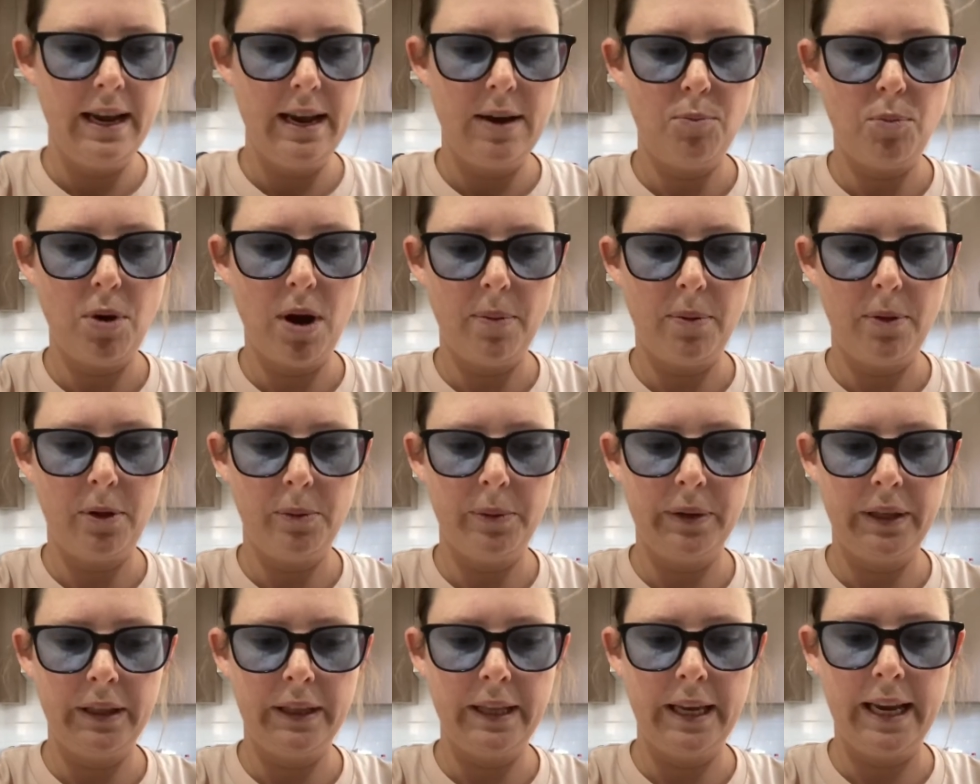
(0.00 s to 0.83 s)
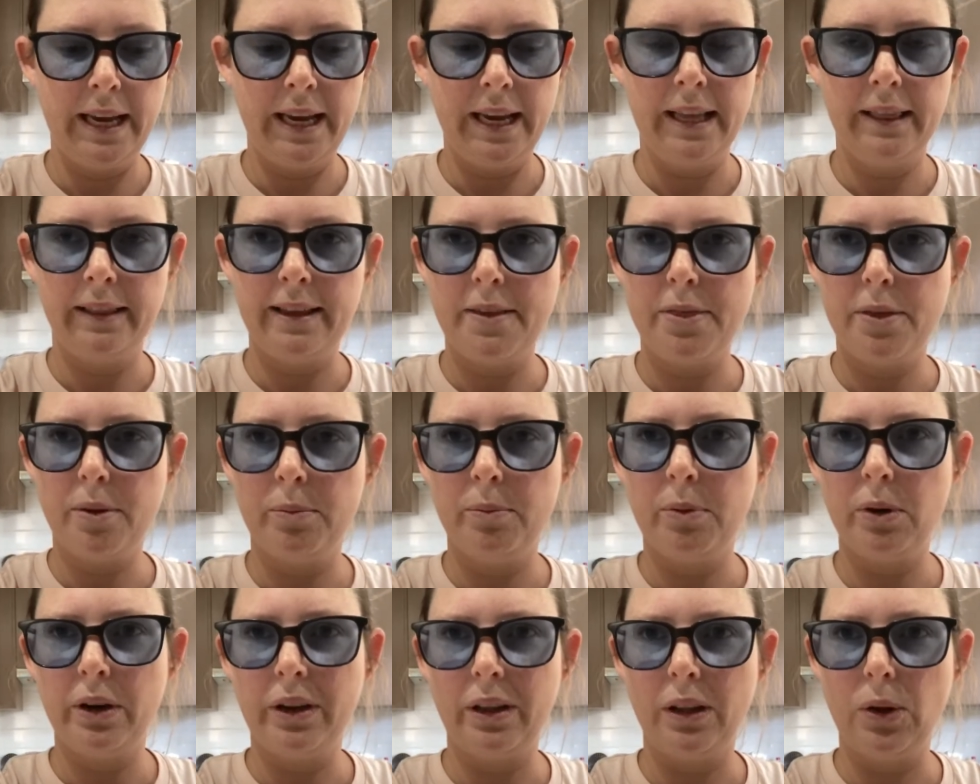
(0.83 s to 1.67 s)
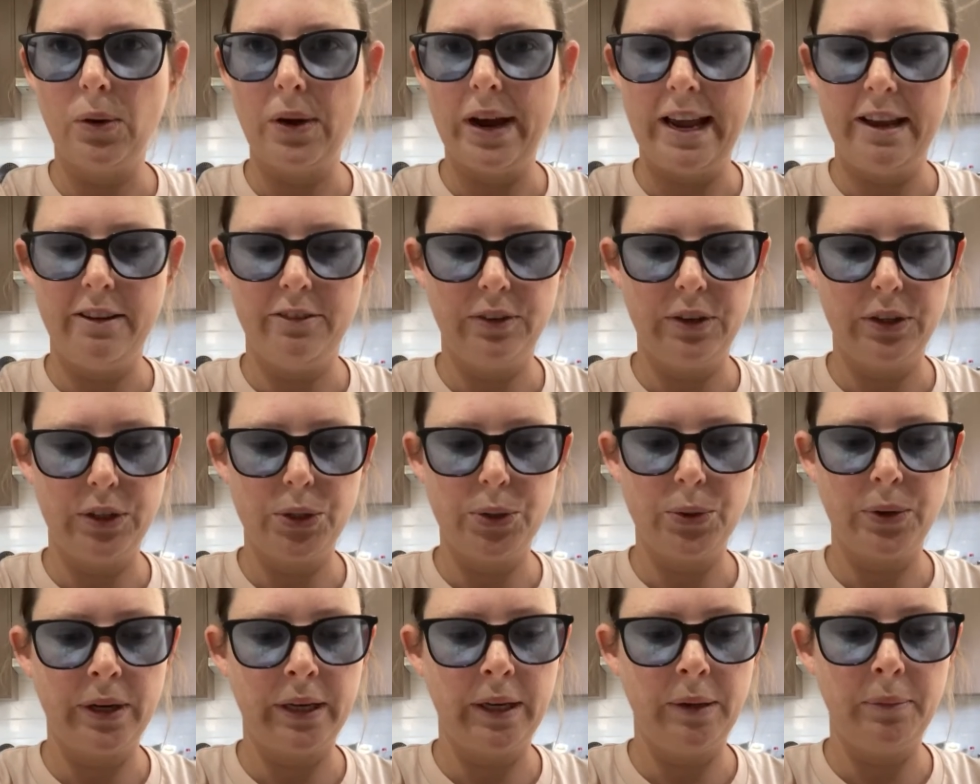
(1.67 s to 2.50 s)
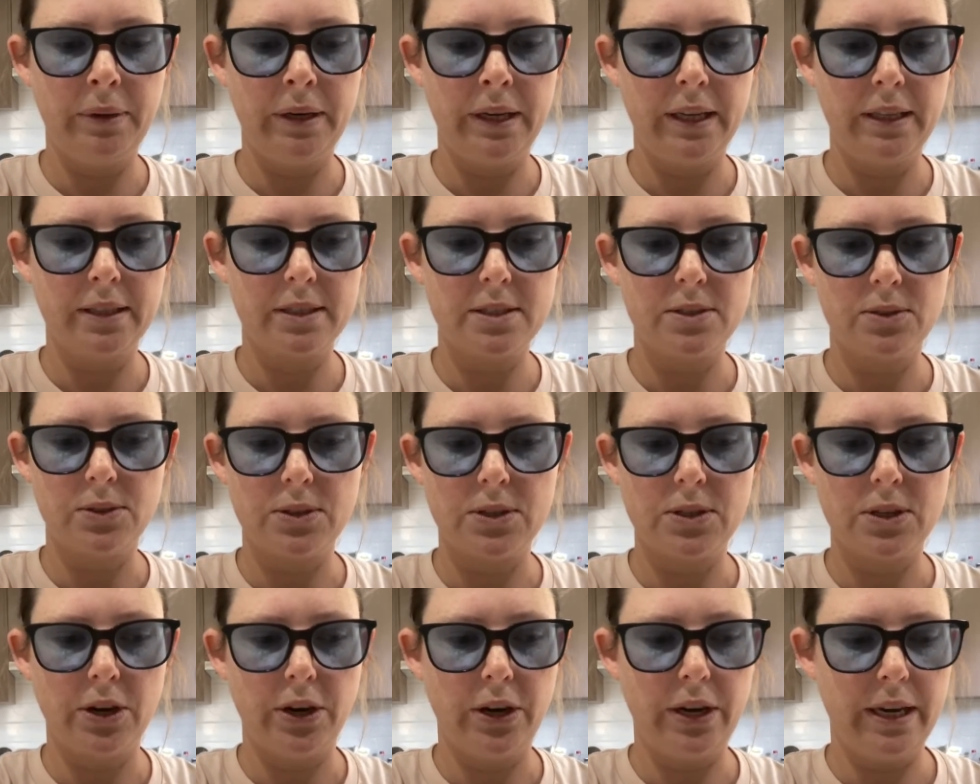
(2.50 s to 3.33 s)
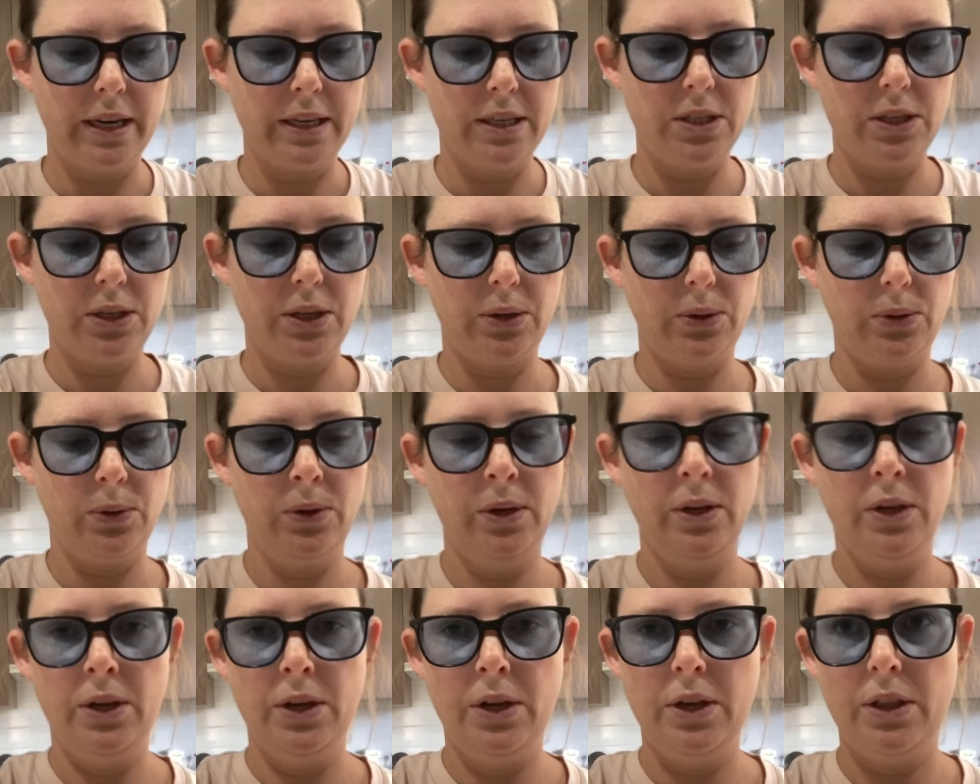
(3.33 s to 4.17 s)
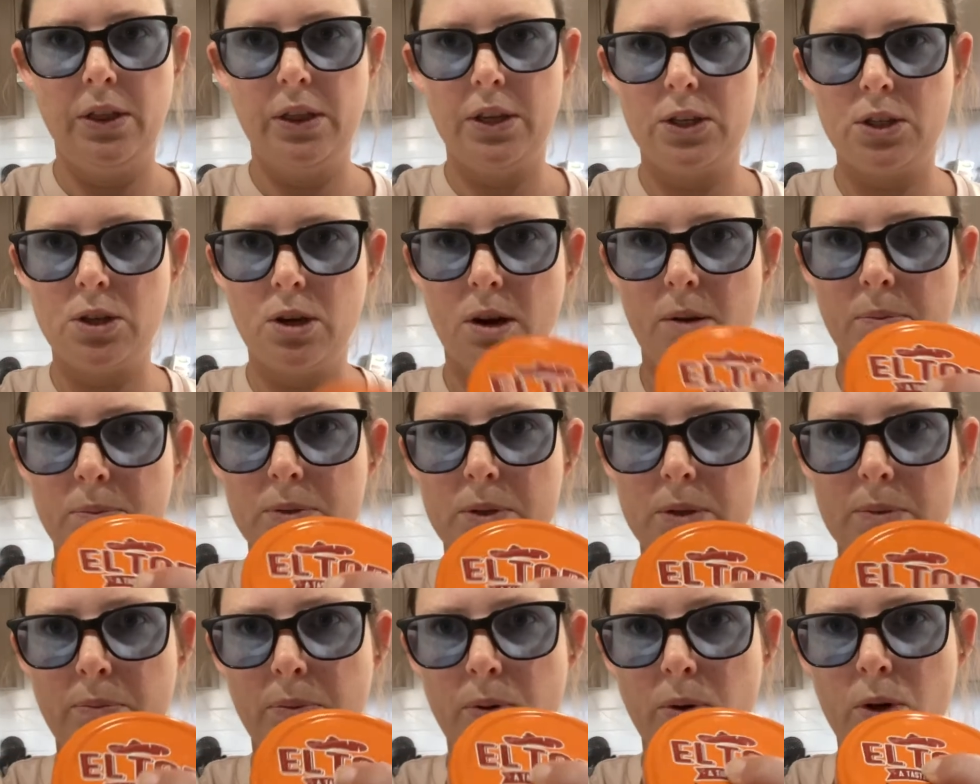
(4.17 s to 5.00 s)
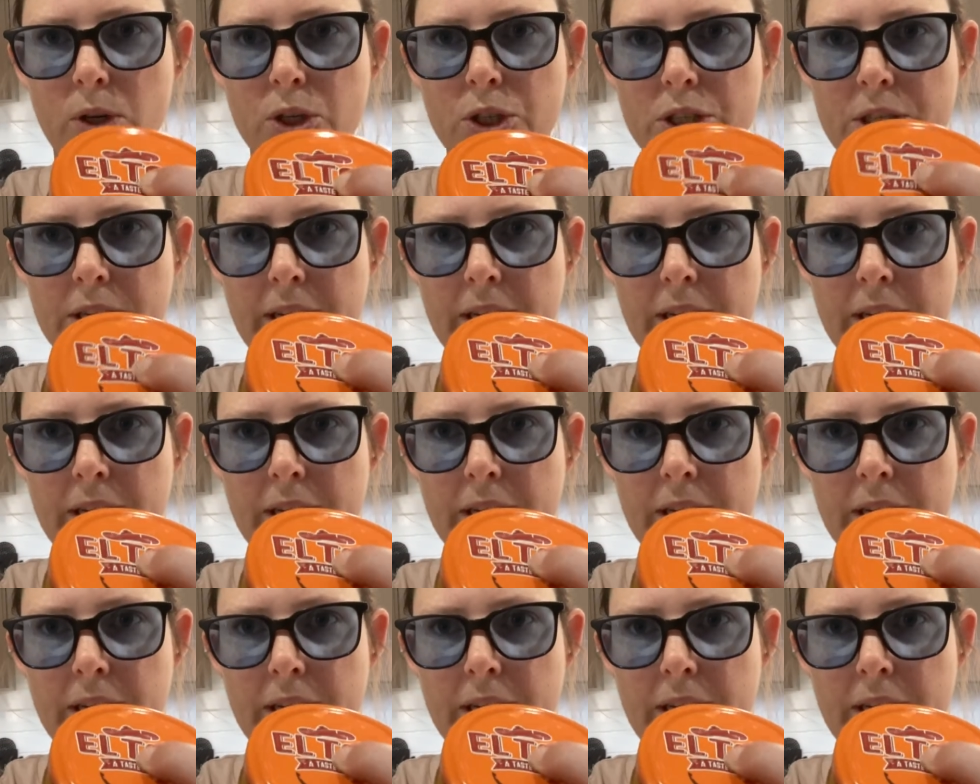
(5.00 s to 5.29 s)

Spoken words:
pop them in there, let them boil away for 20 minutes or so until the top's pushed